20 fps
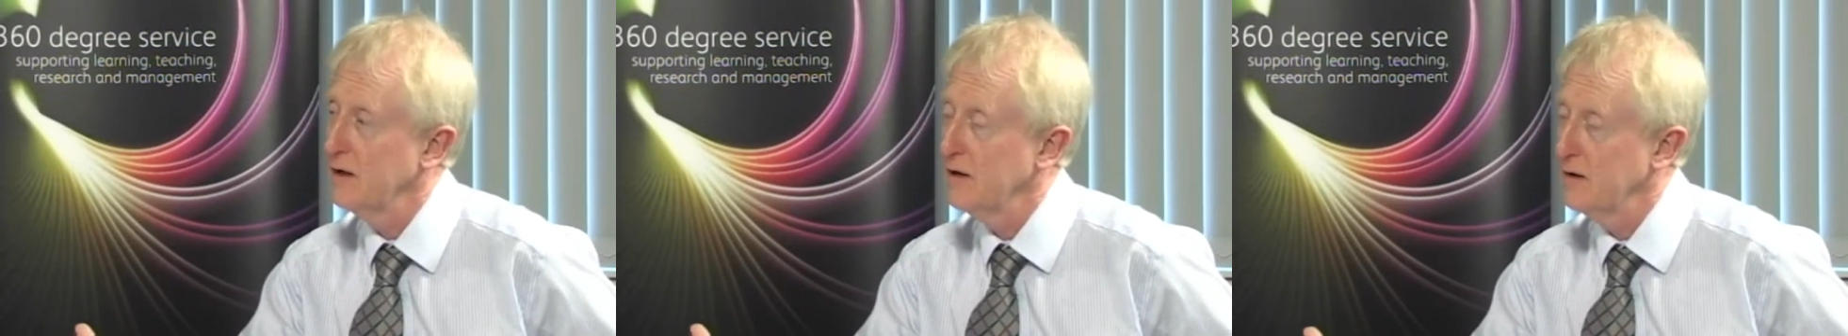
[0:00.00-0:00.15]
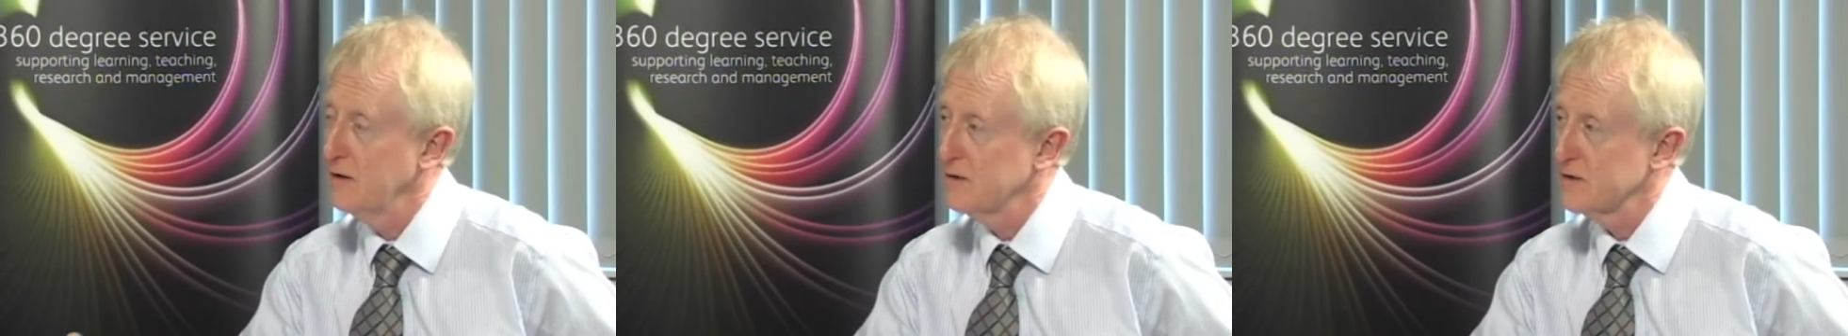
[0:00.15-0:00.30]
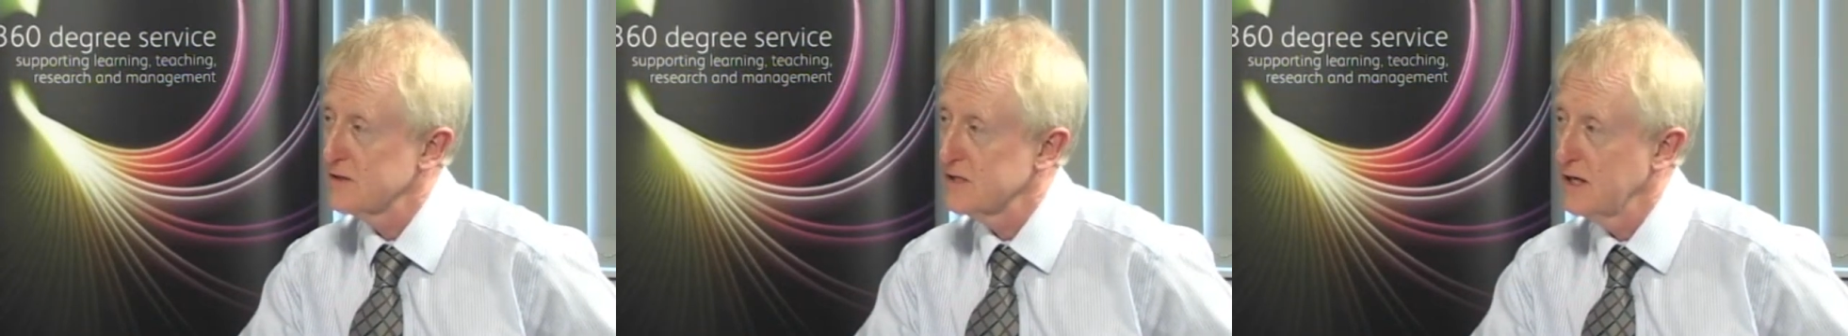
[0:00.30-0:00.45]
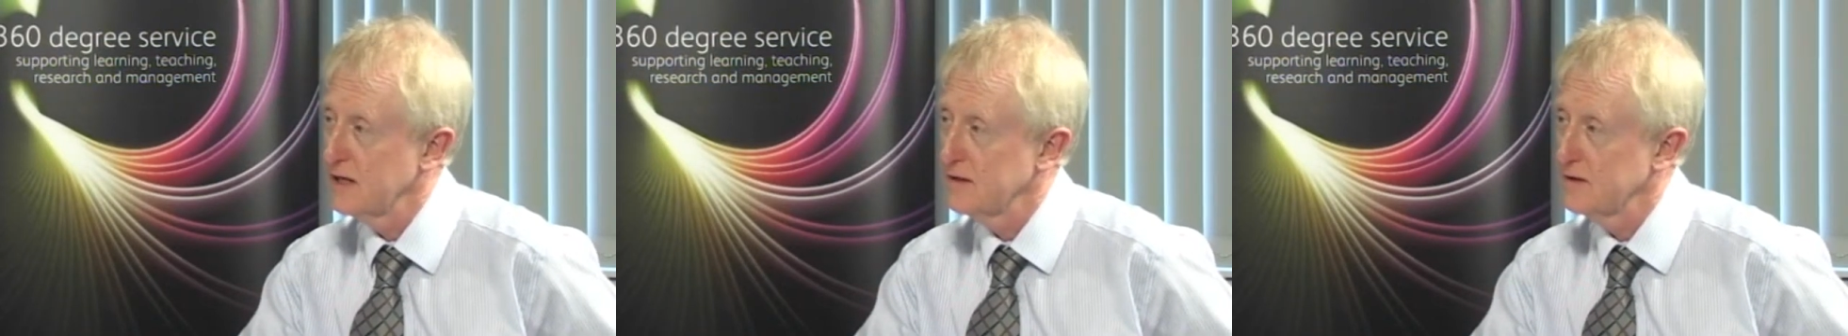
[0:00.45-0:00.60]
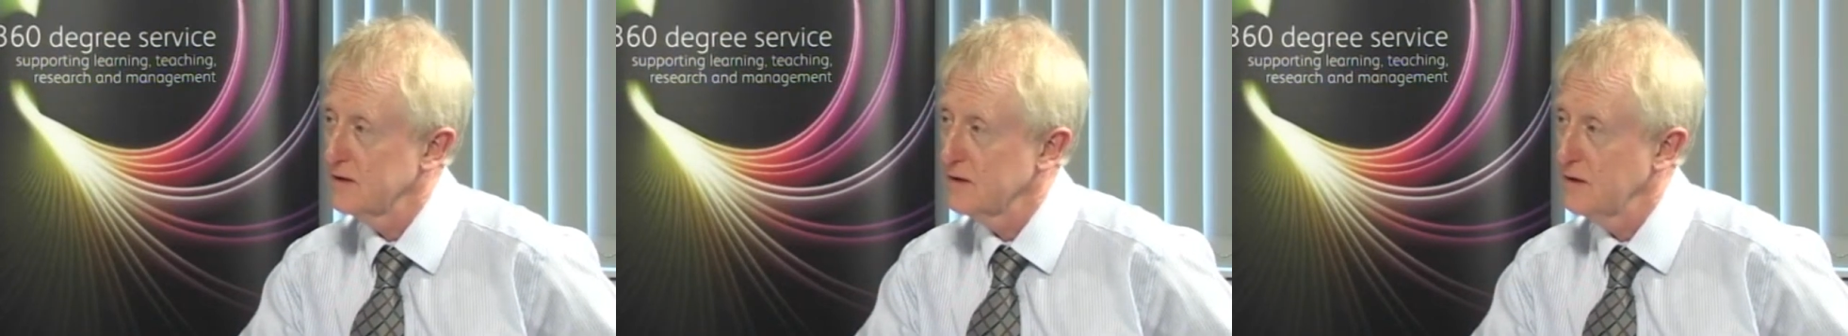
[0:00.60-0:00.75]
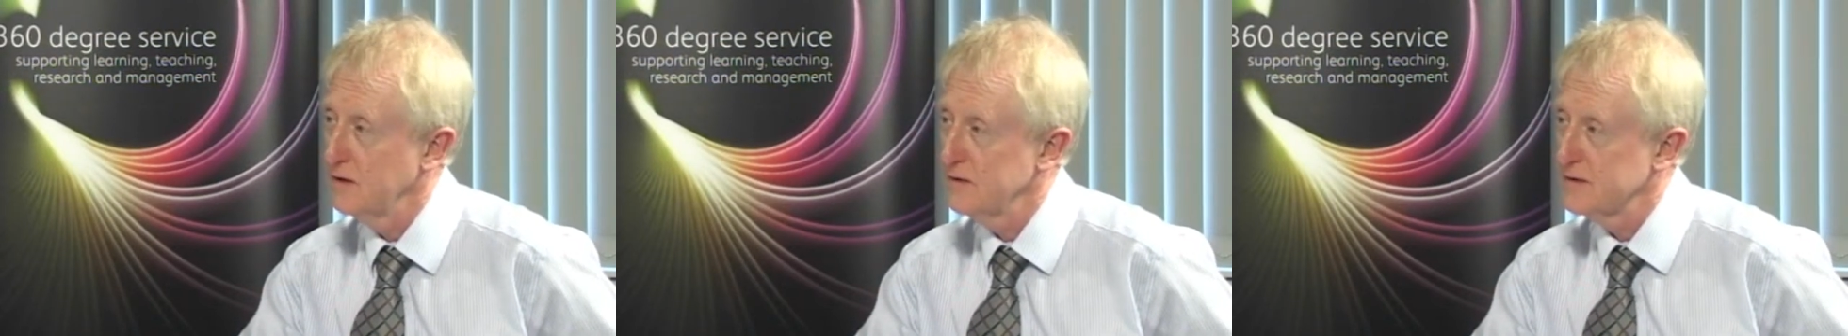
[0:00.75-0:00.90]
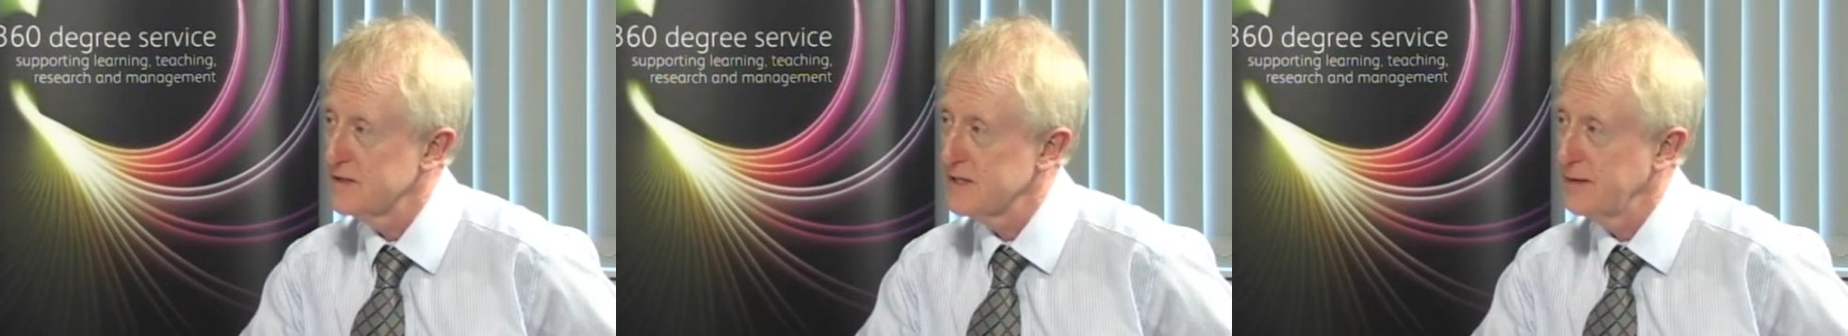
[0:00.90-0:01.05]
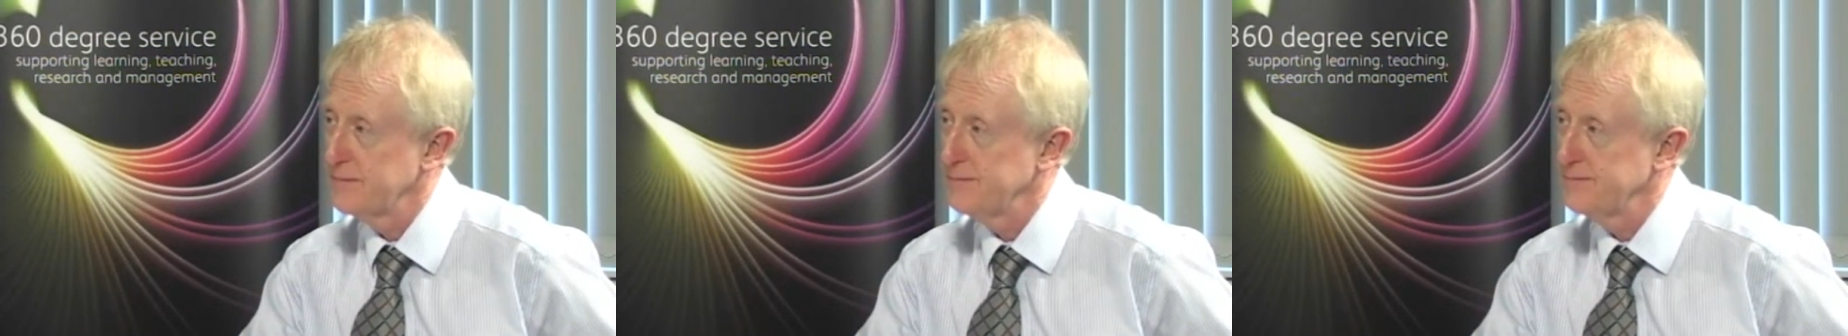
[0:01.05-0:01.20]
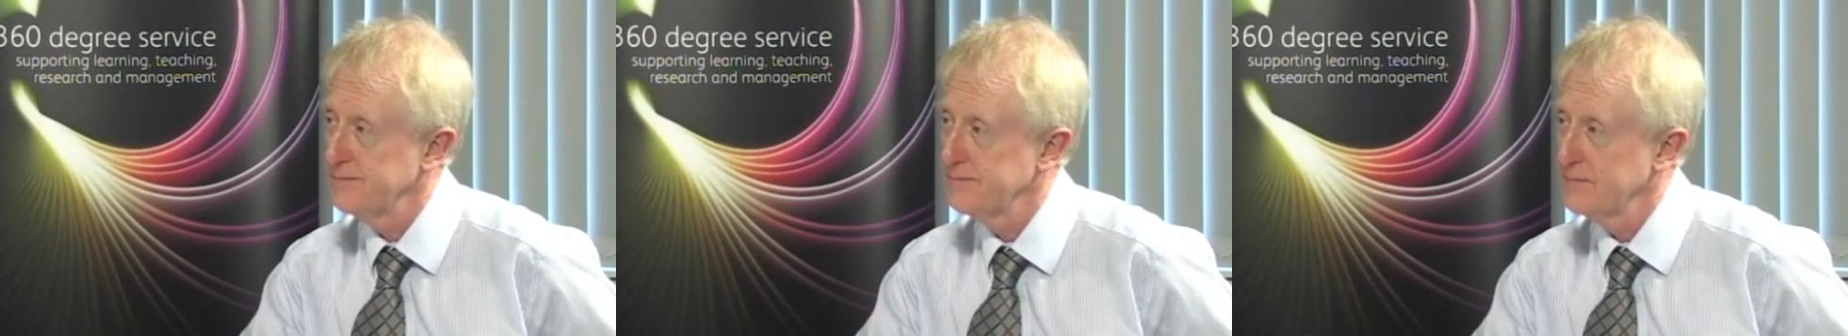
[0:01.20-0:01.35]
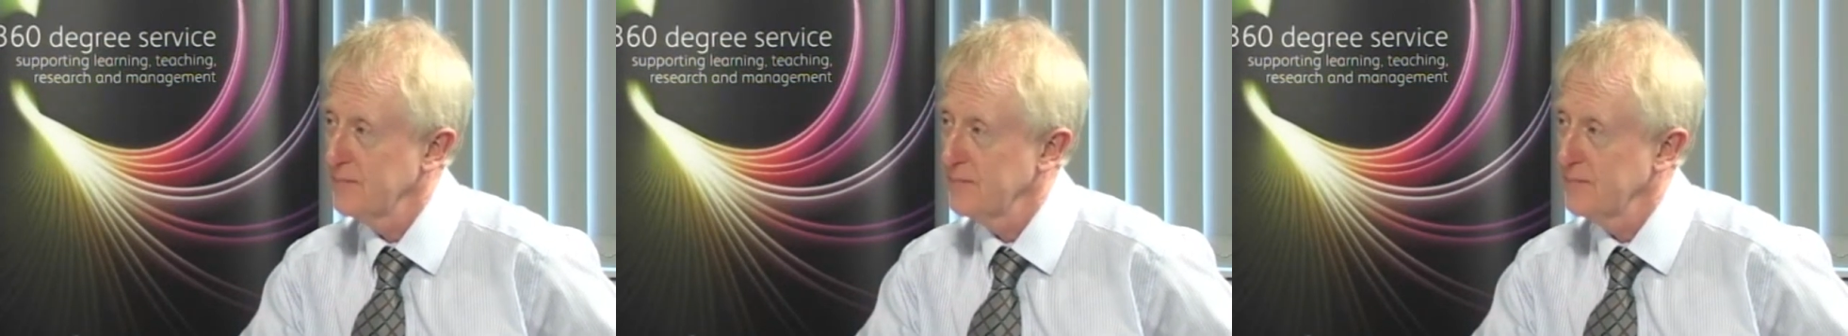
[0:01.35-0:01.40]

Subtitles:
alongside the content.